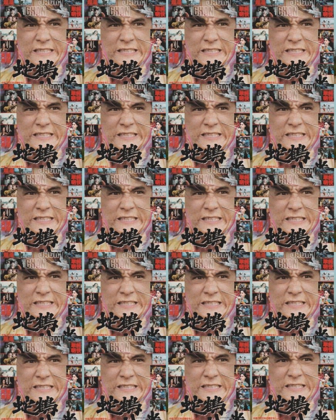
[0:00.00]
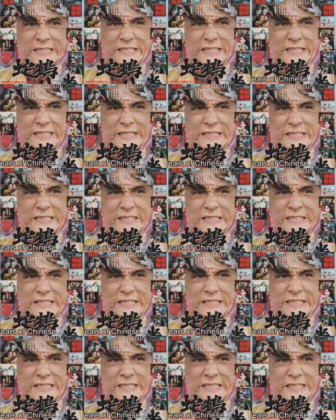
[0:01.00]

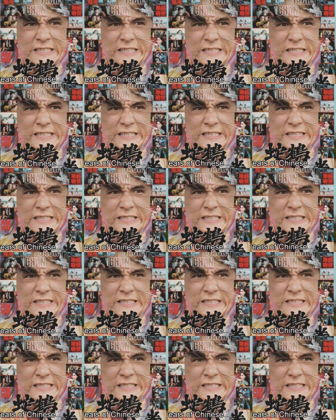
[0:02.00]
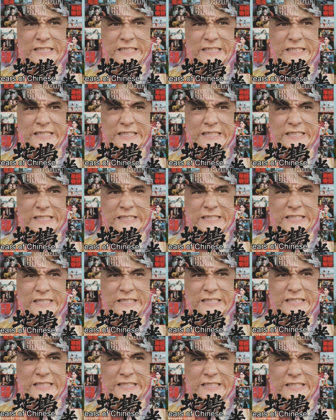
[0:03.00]

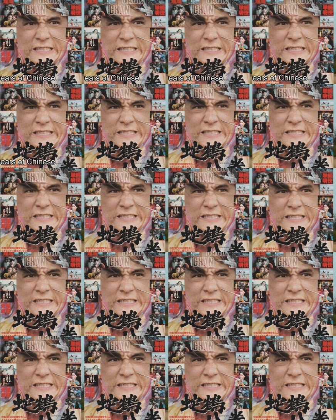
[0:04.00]
No words are spoken by the person on screen.